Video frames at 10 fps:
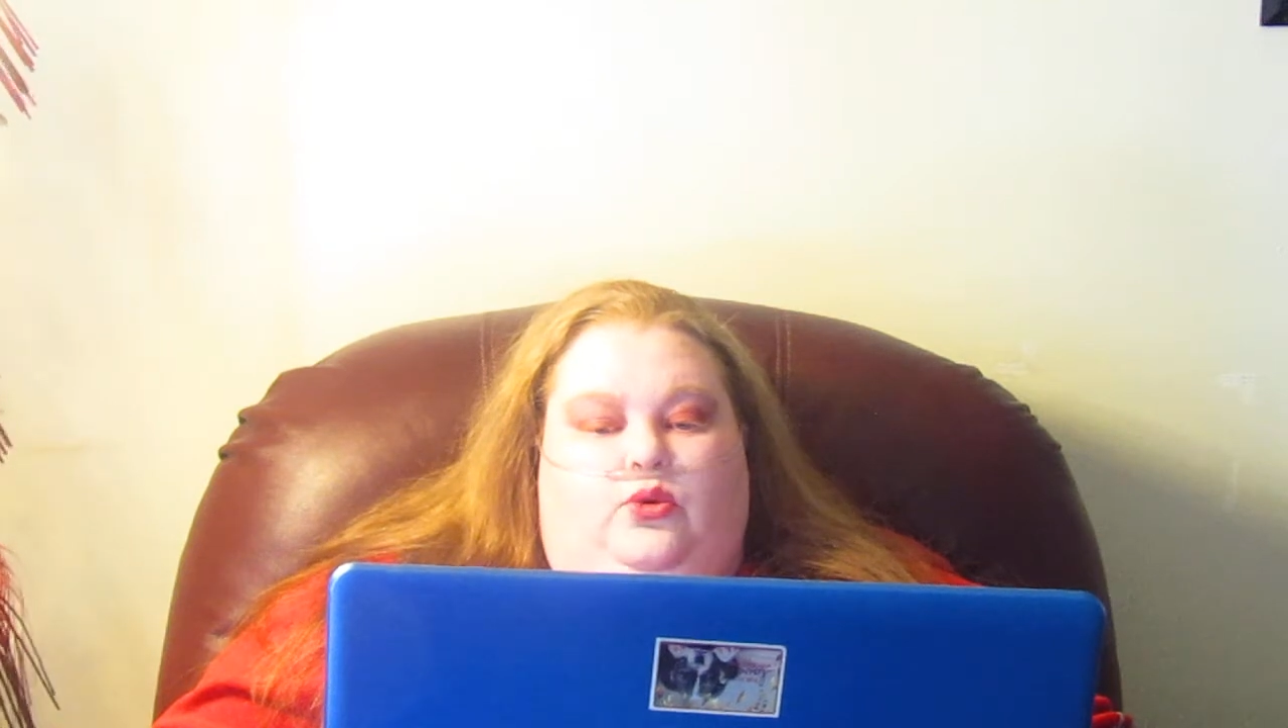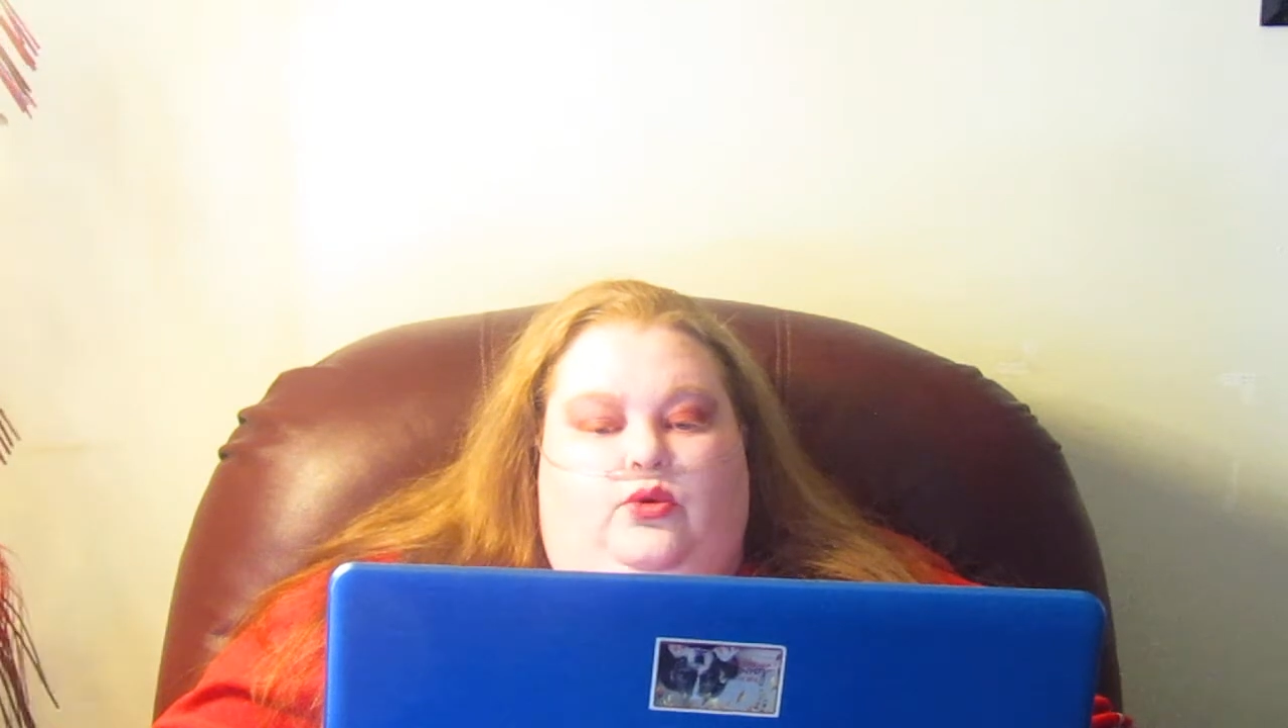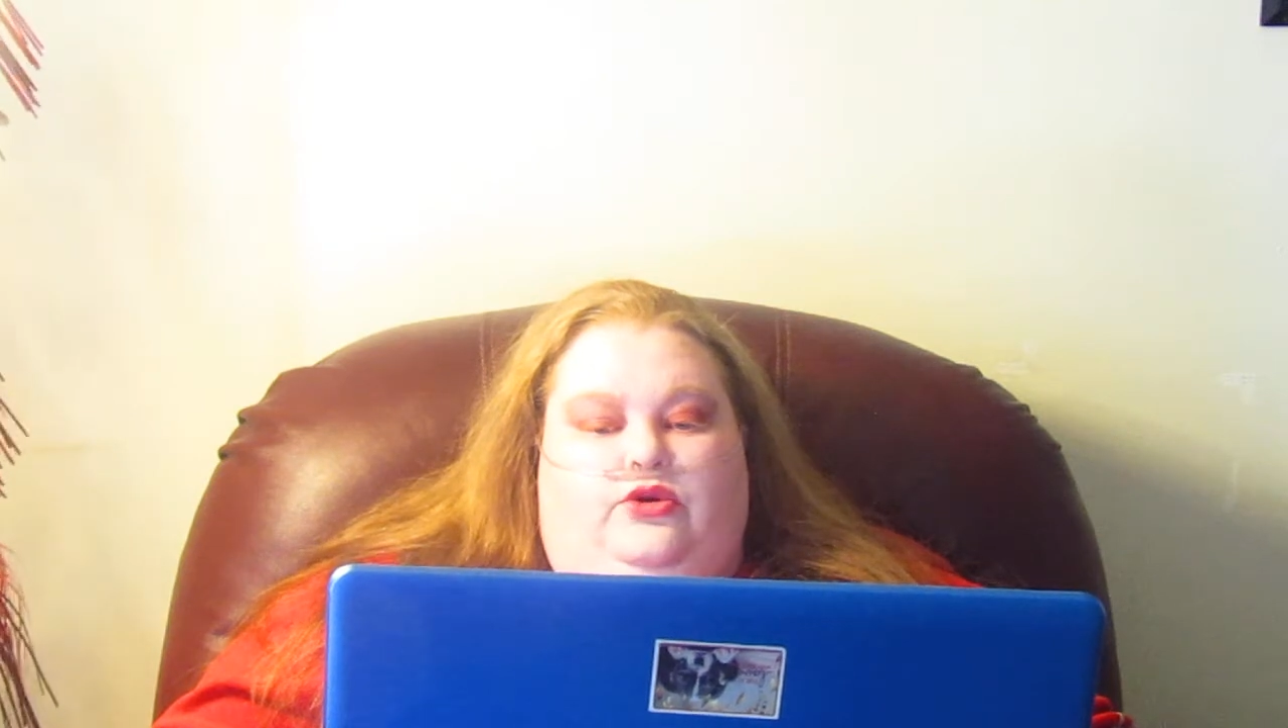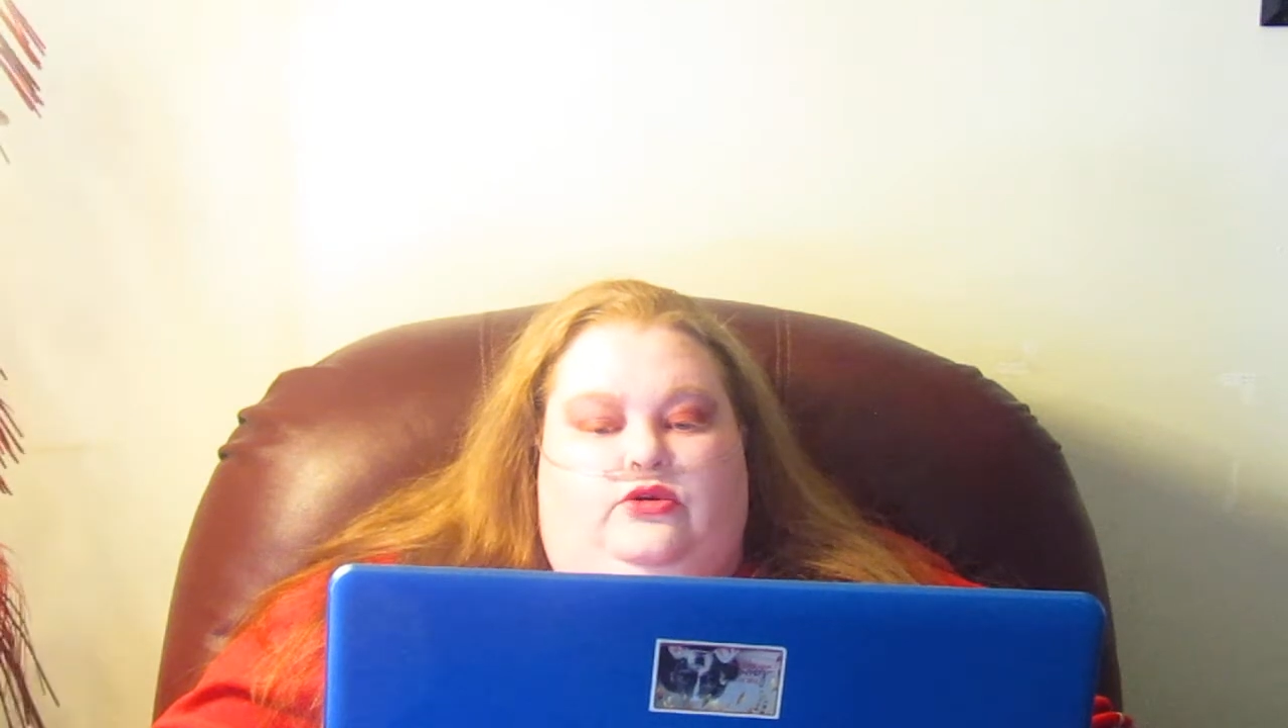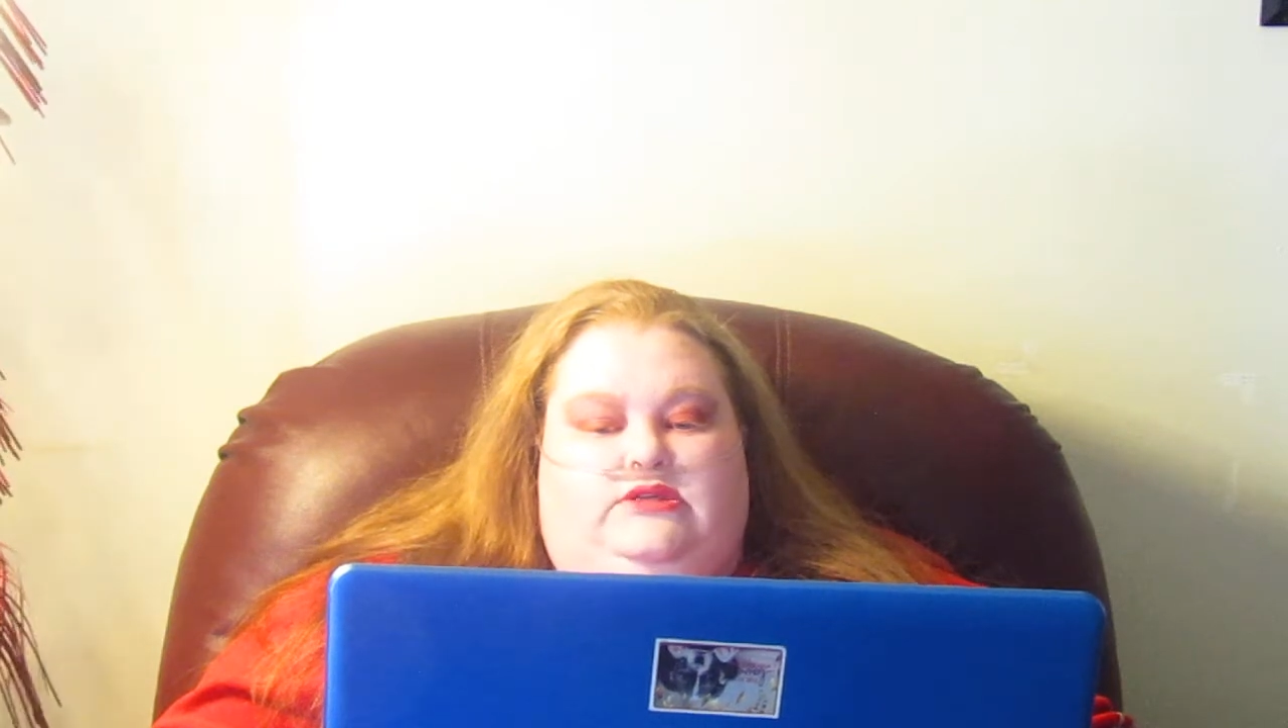
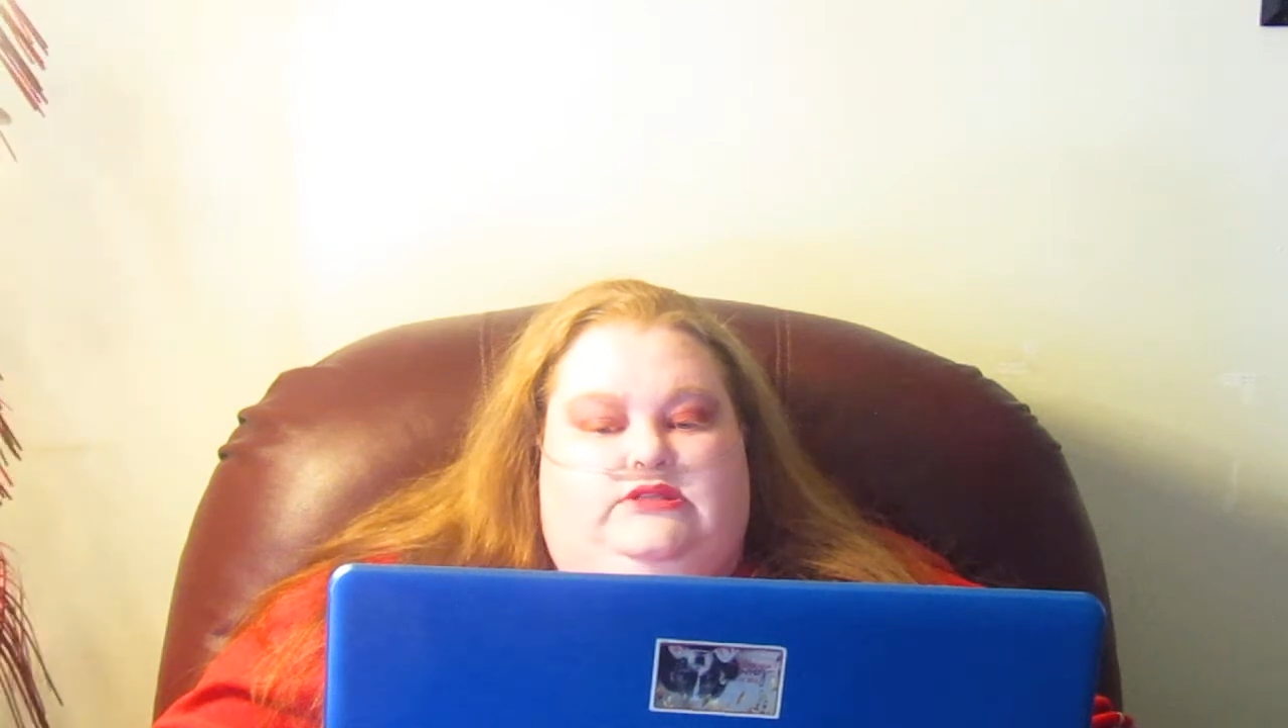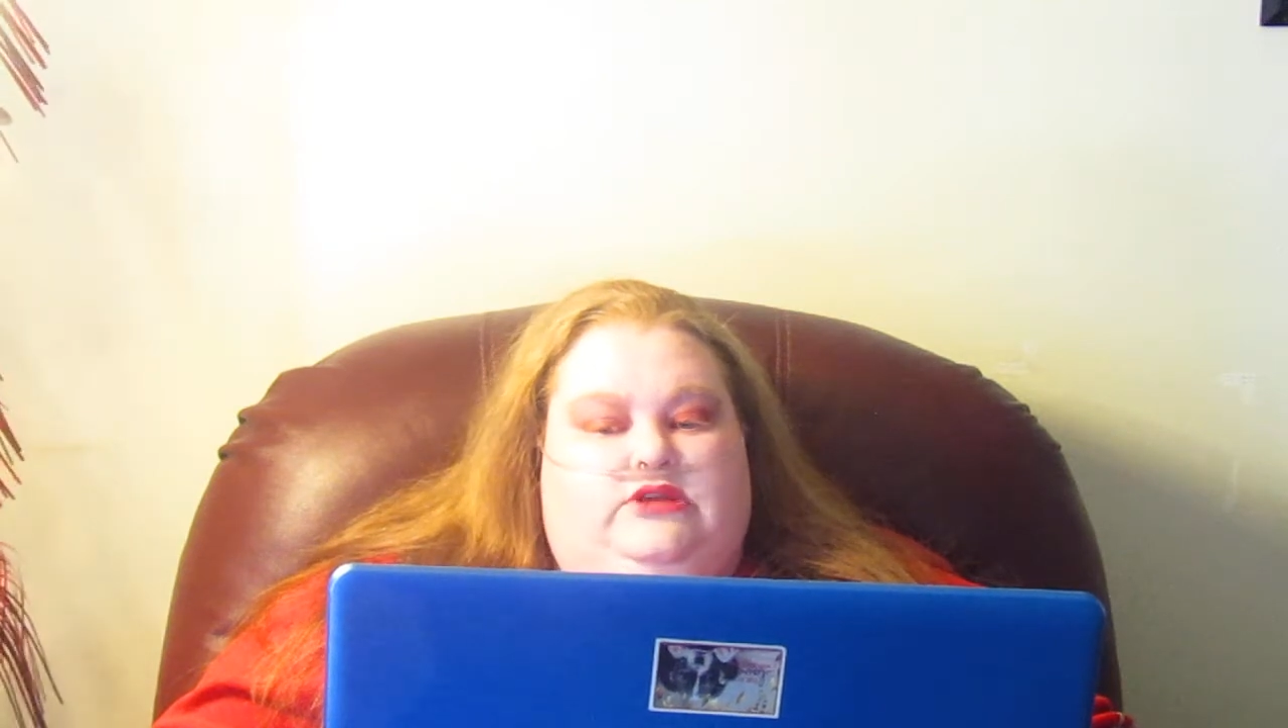orders